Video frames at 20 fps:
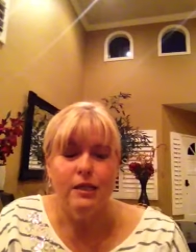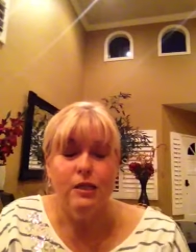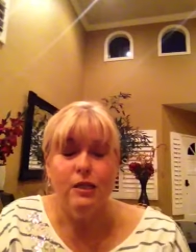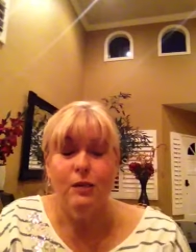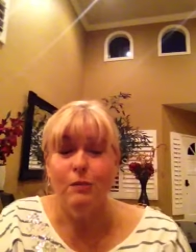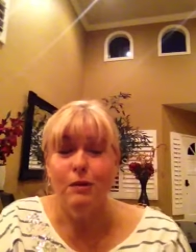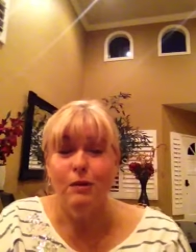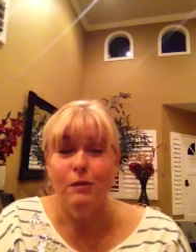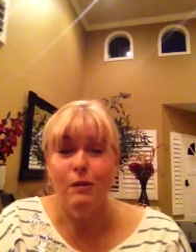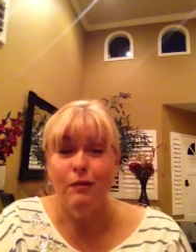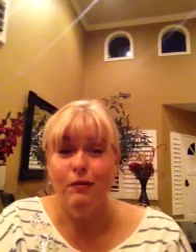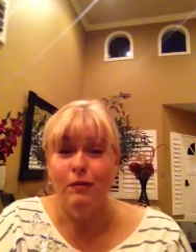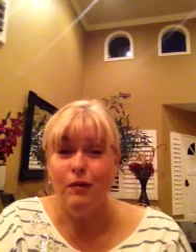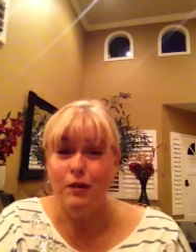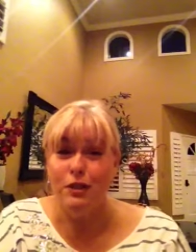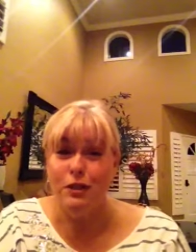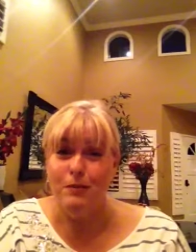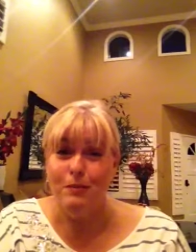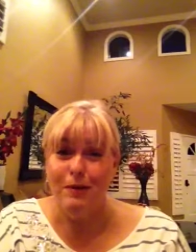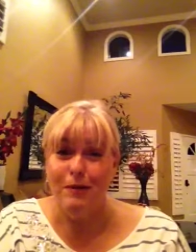So I'm going to refer
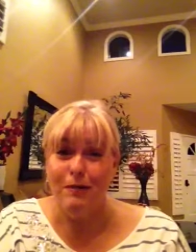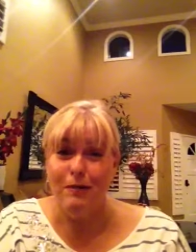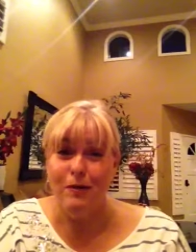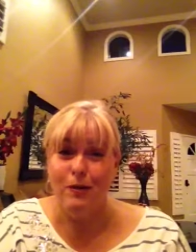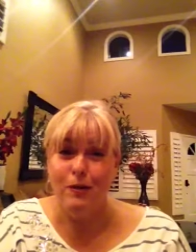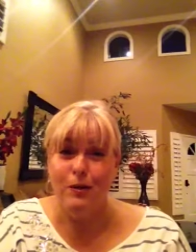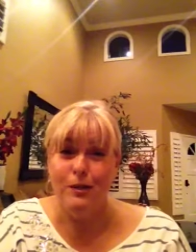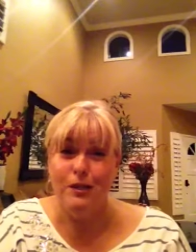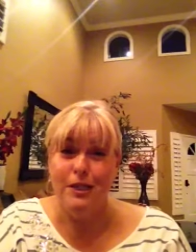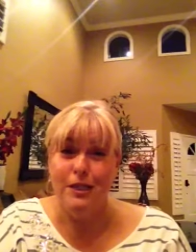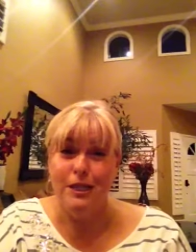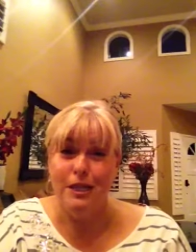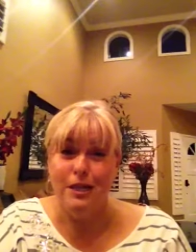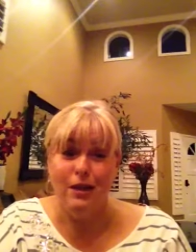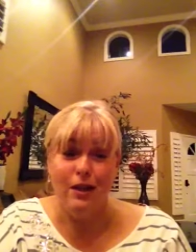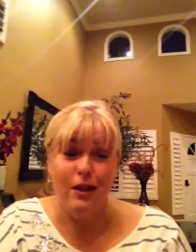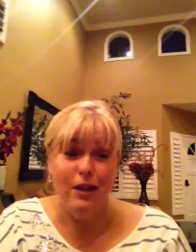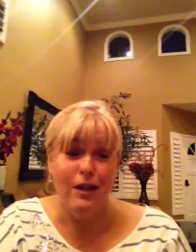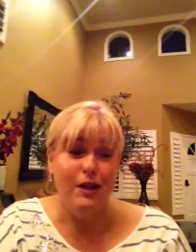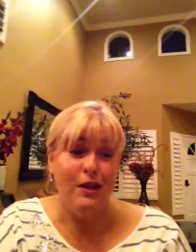to my phone because I took a
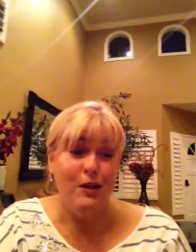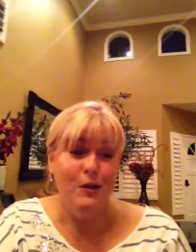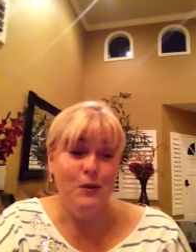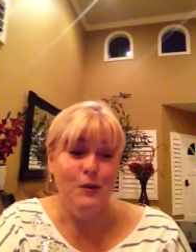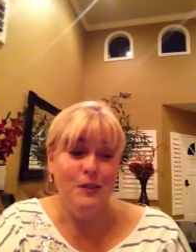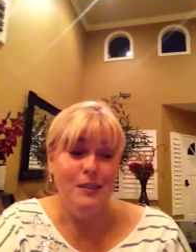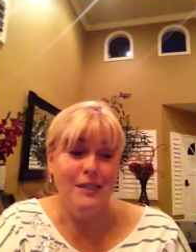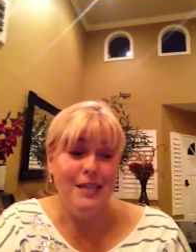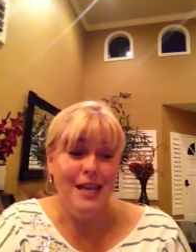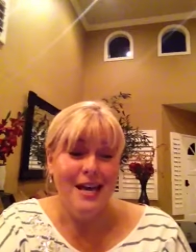lot of notes.